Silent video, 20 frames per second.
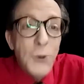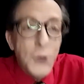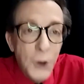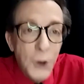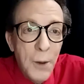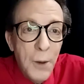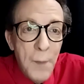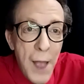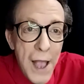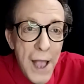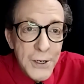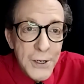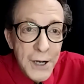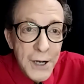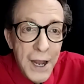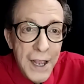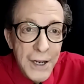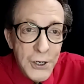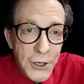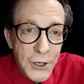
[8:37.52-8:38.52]
your
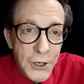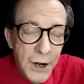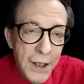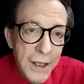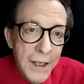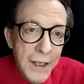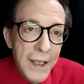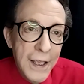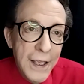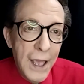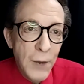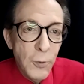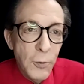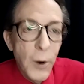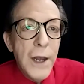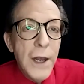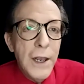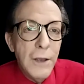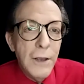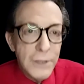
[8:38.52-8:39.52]
imagination. And
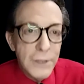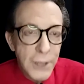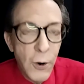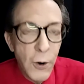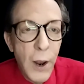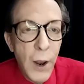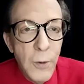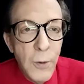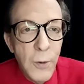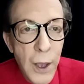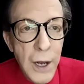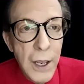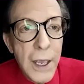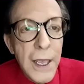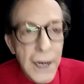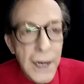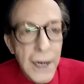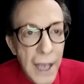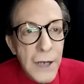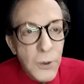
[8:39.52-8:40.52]
radio is a great way to
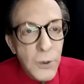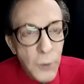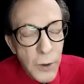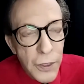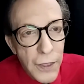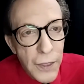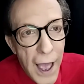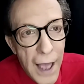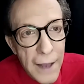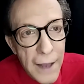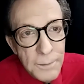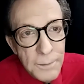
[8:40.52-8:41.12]
connect with that.